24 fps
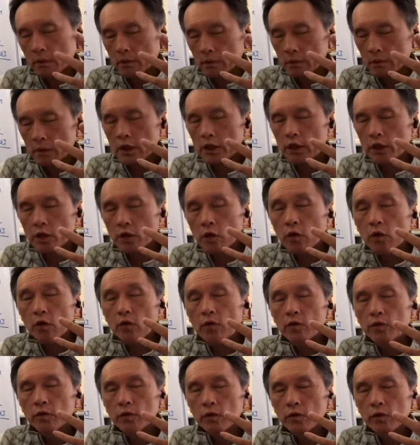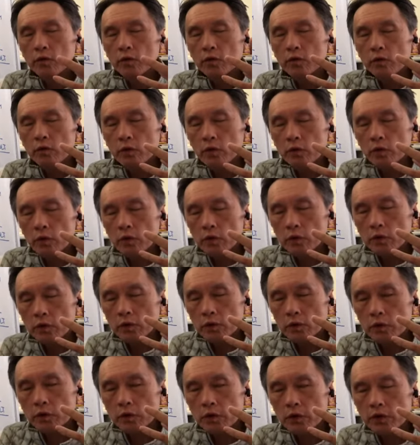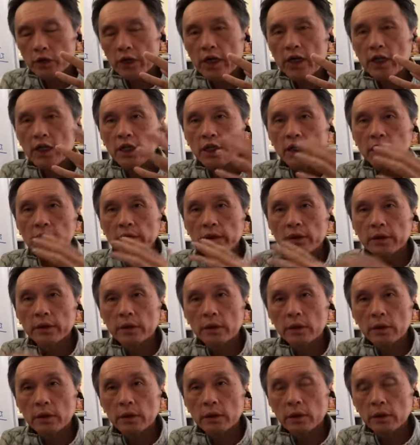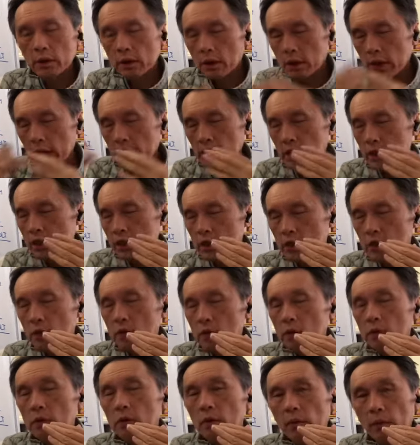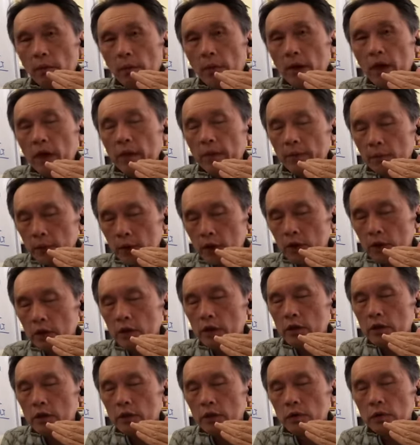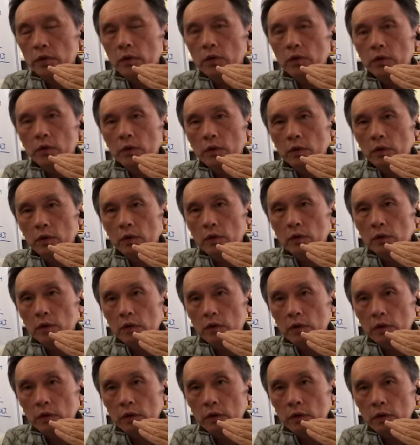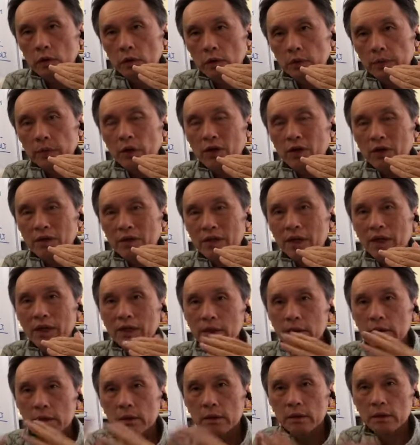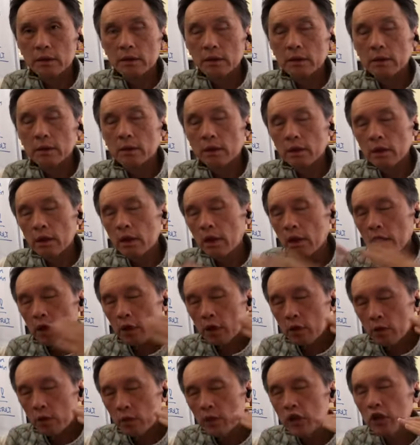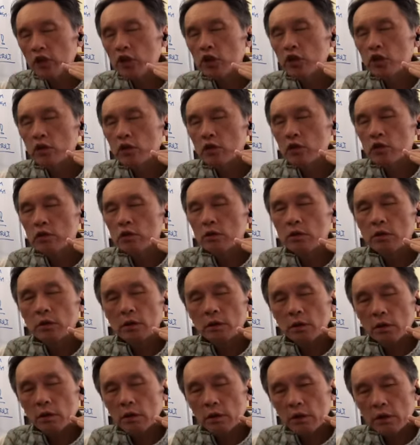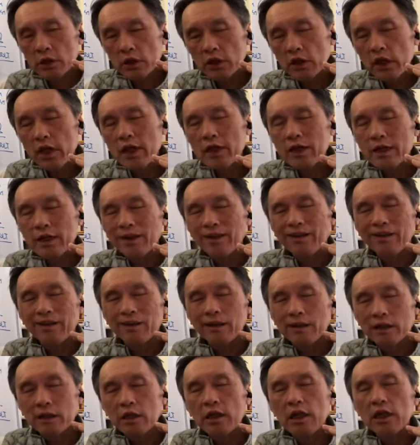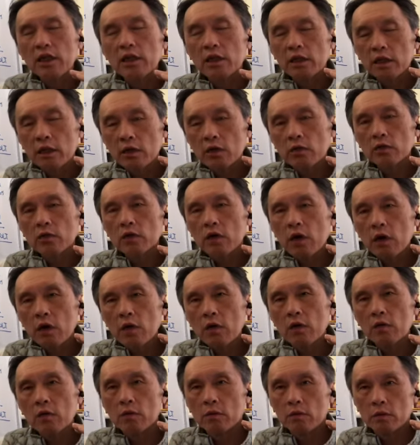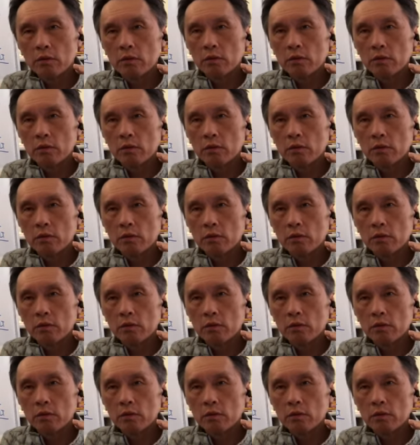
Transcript: the Kung Fu training has to map into sports science. Wing Chun training need to know